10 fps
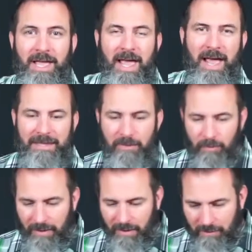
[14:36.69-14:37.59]
And then
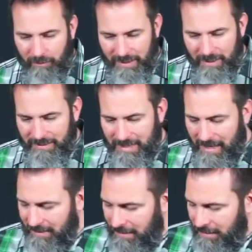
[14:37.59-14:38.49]
if we
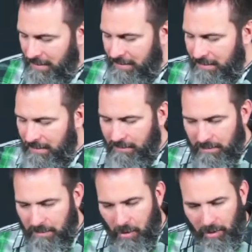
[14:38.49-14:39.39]
take
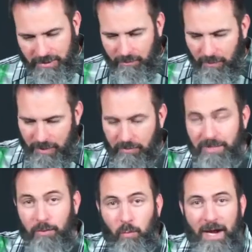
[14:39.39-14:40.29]
the parts and we go to
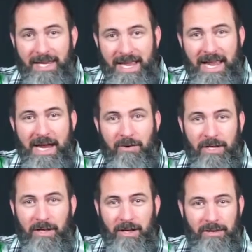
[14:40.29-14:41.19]
the right area,